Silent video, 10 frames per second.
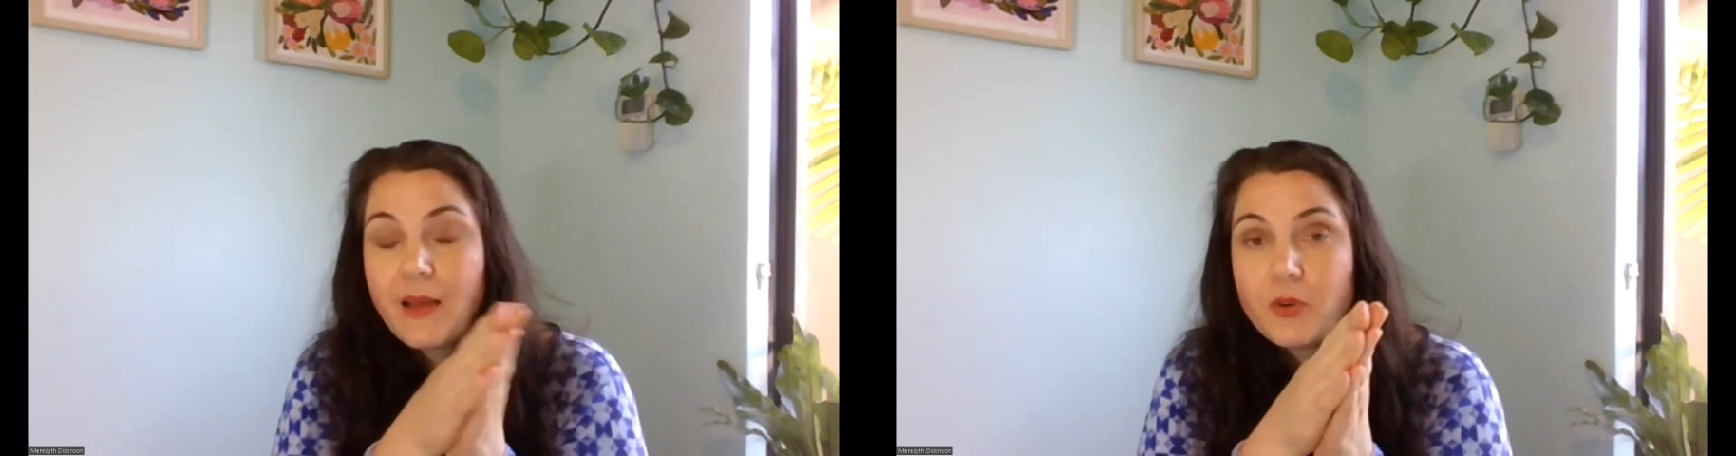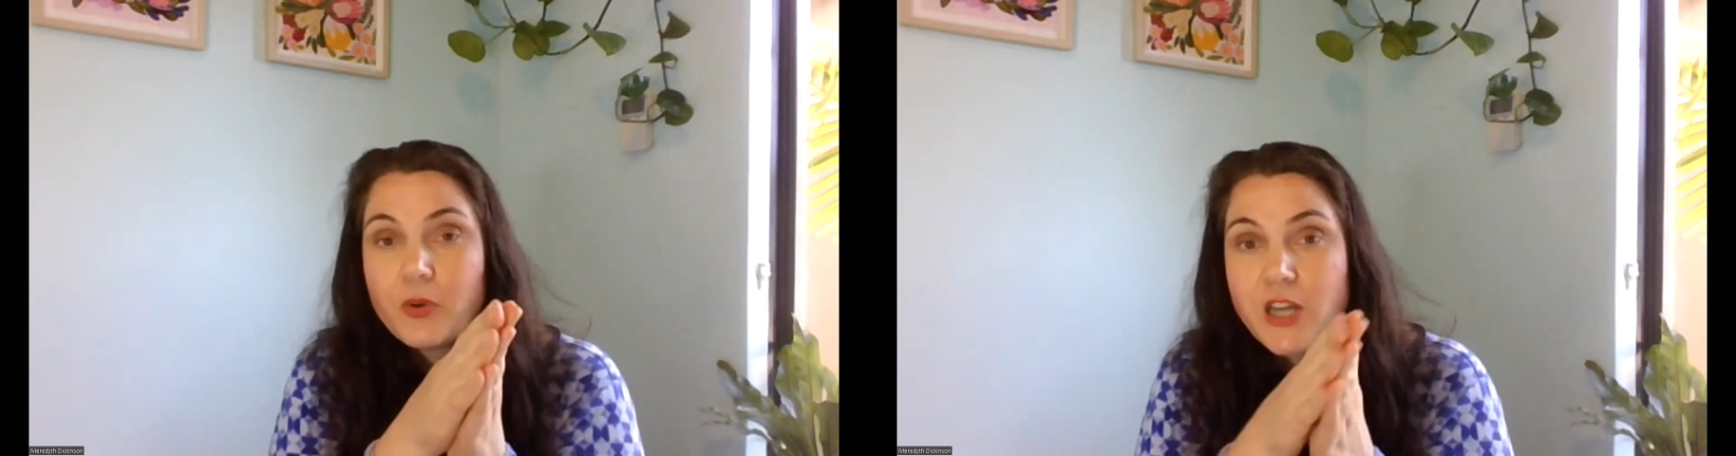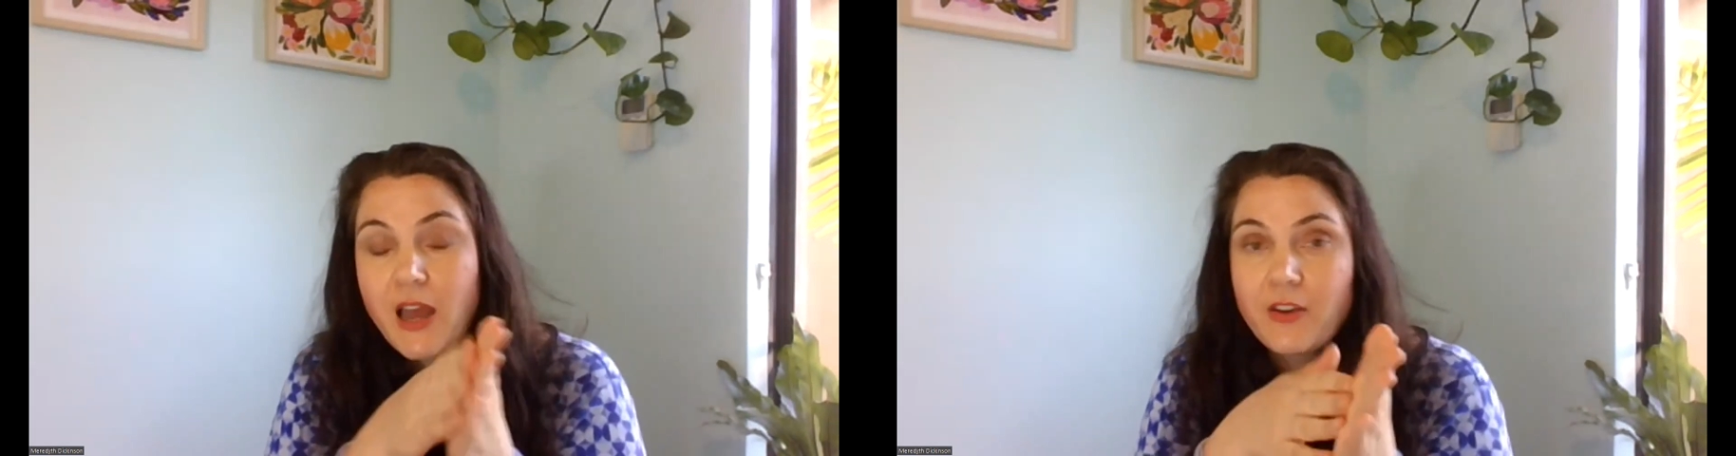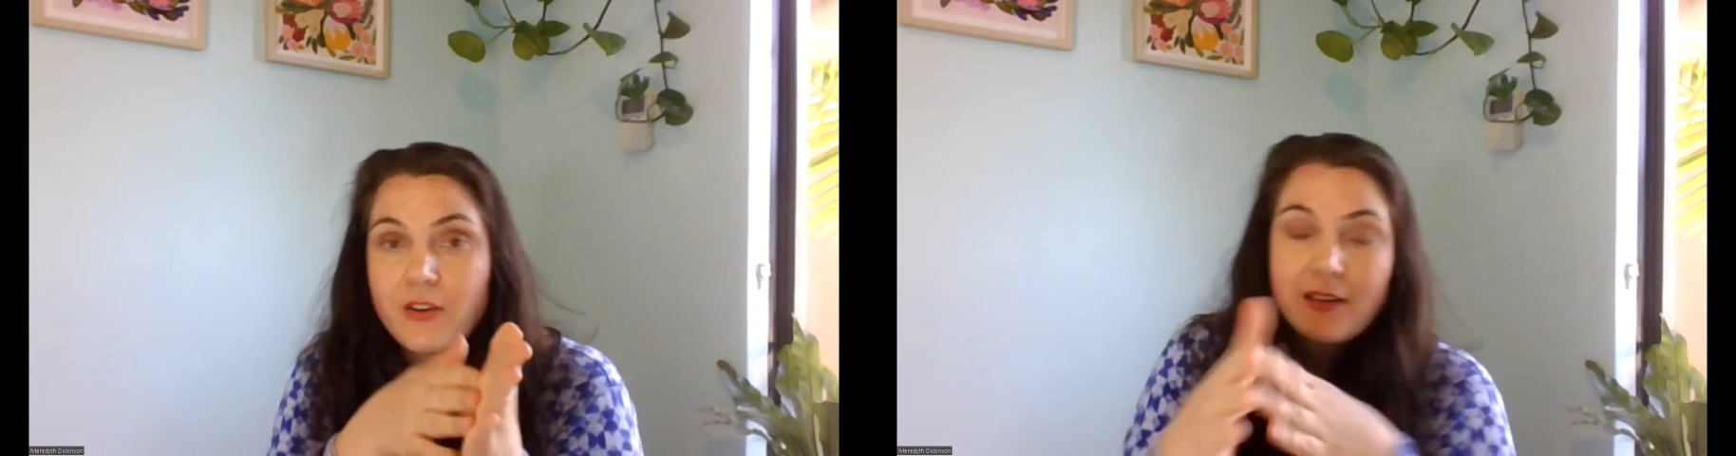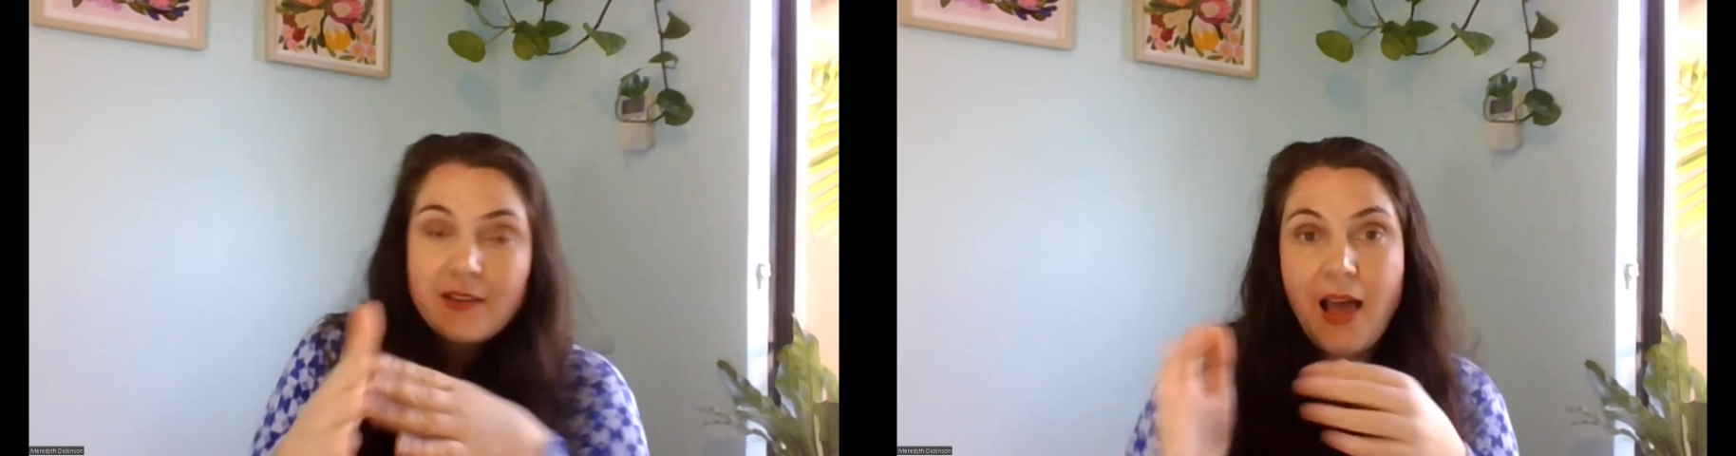up to each other
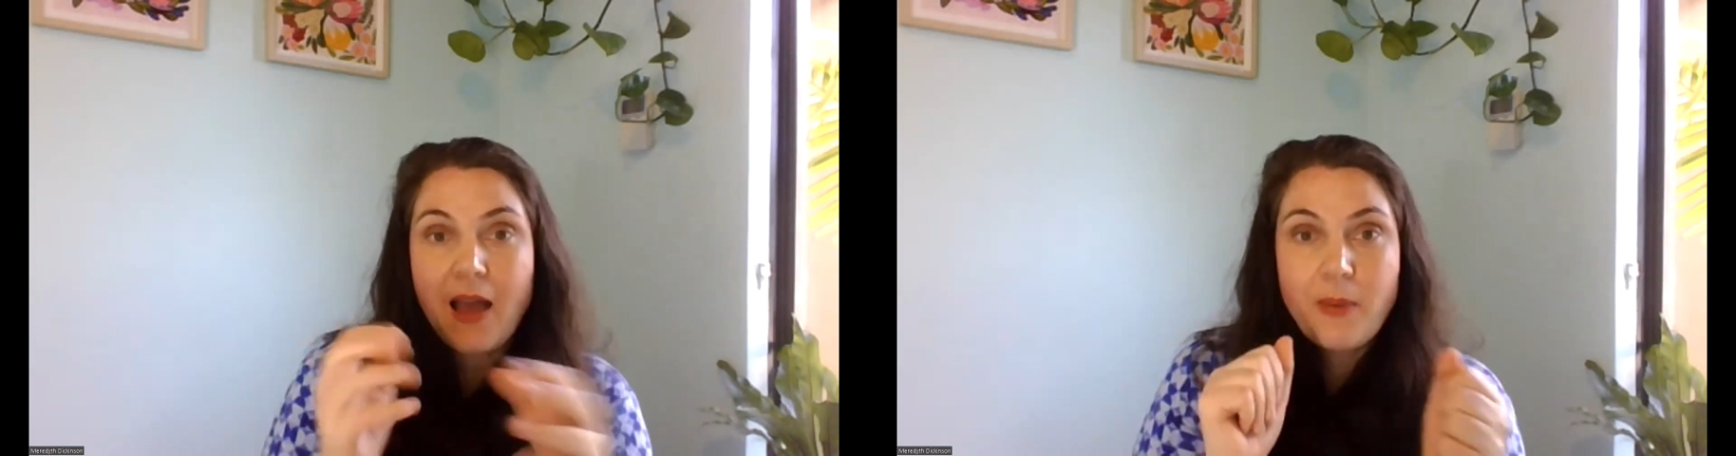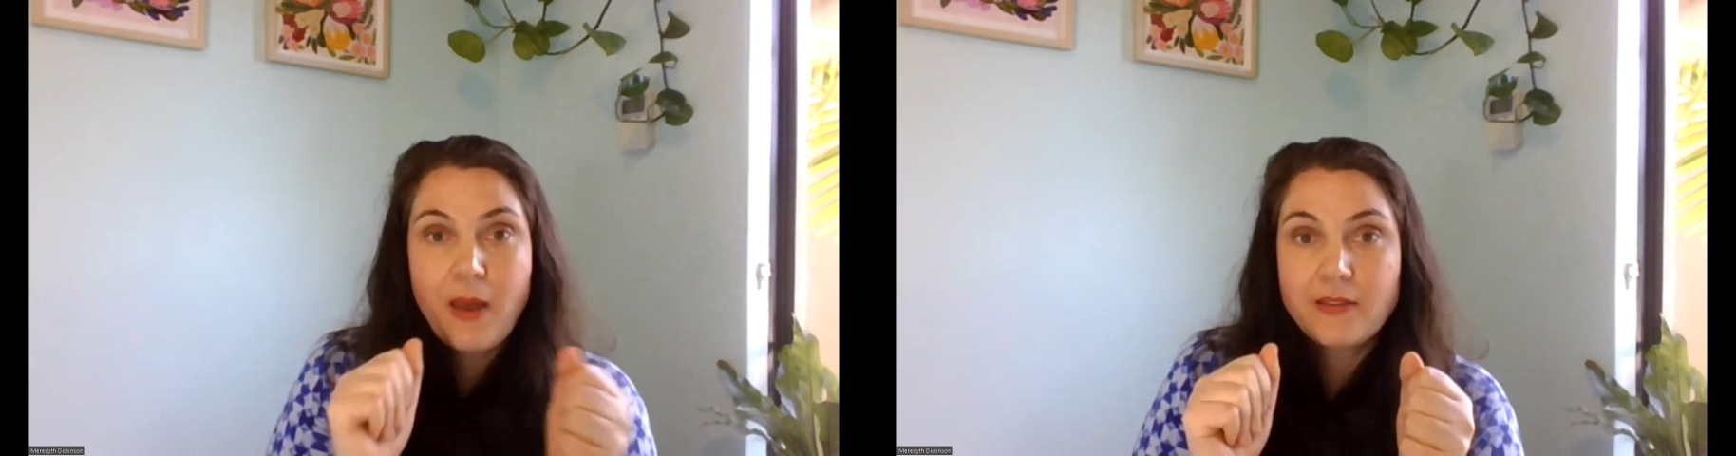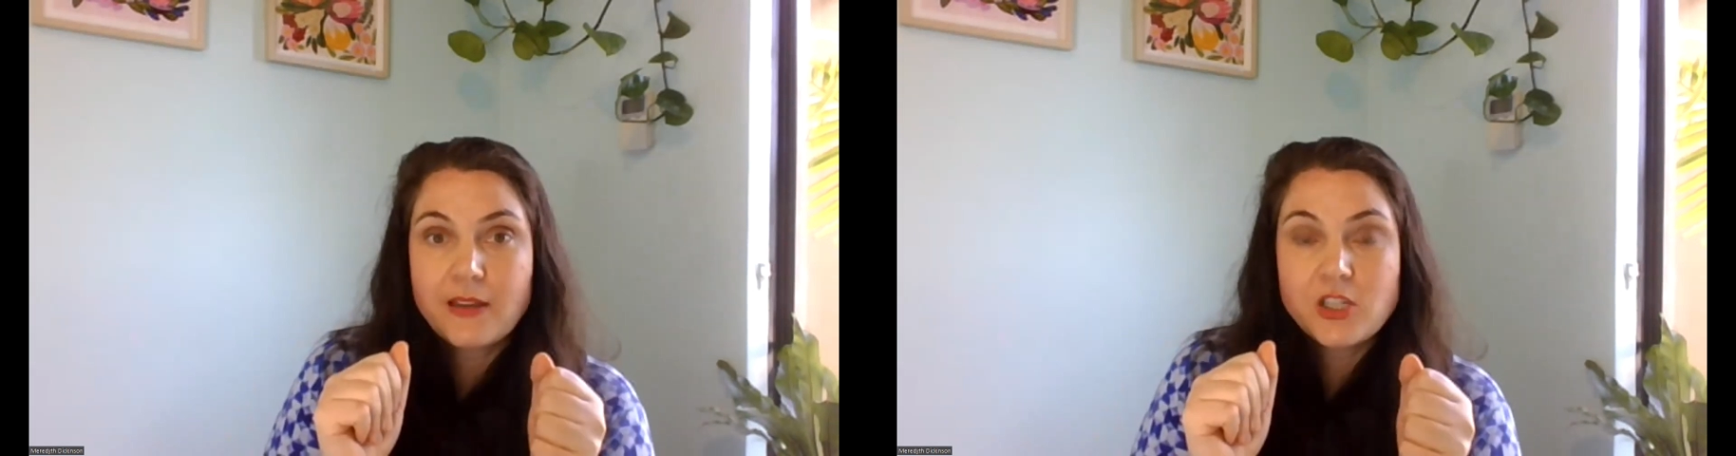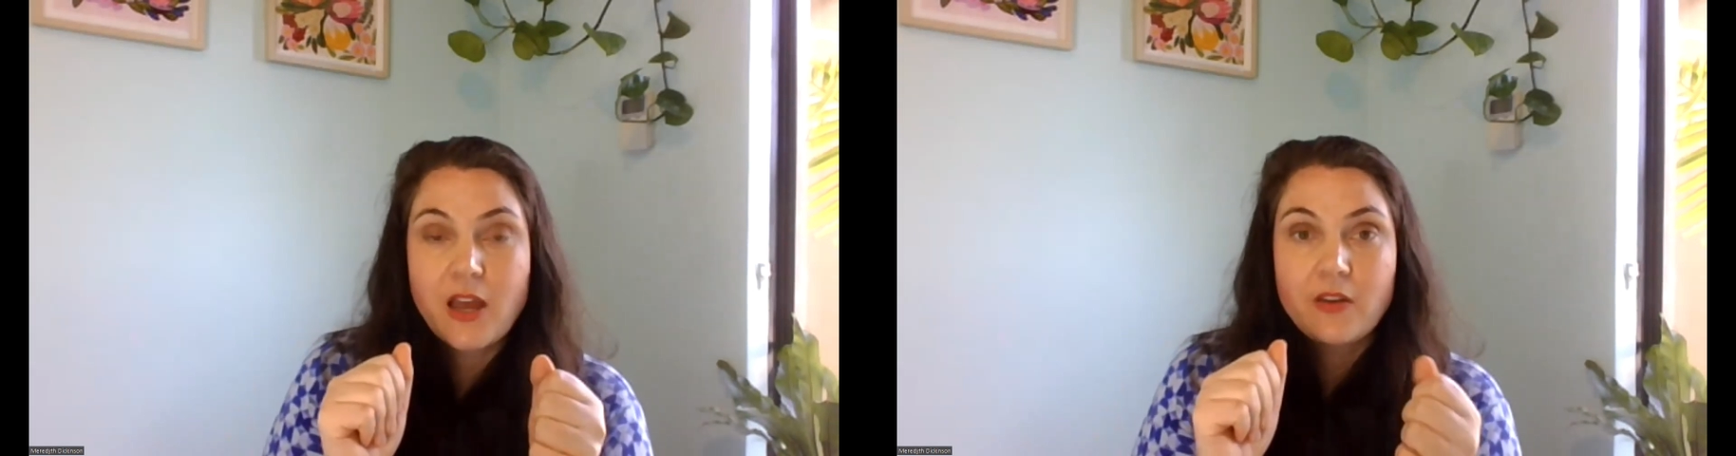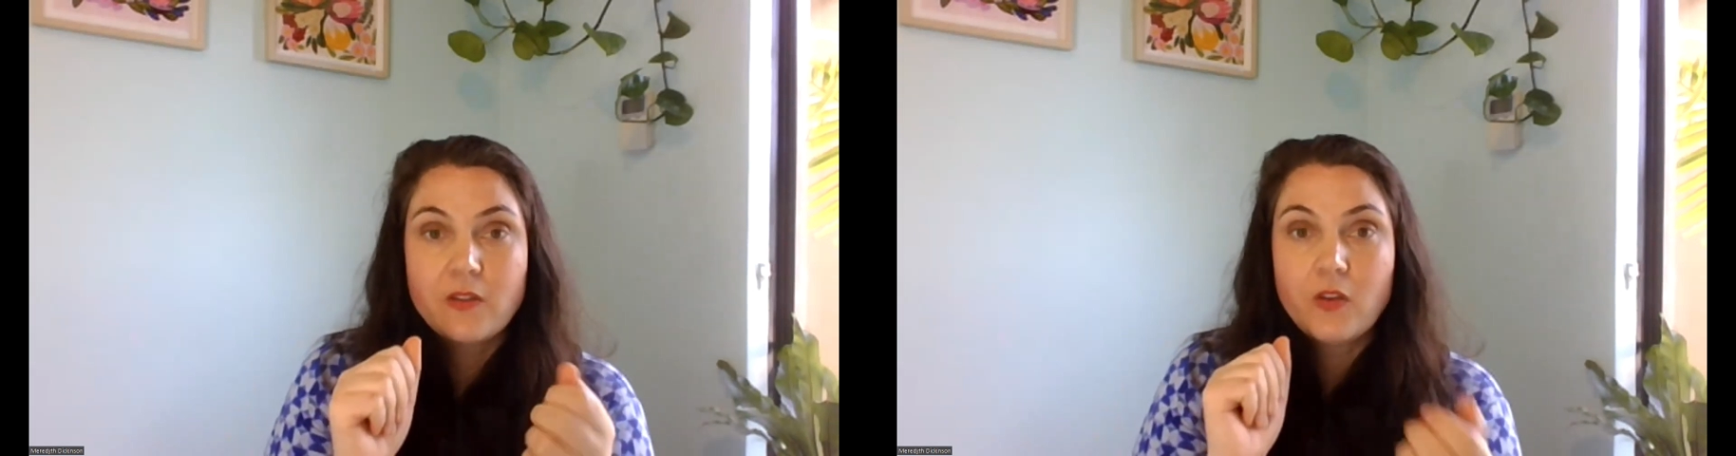and they slide past each other.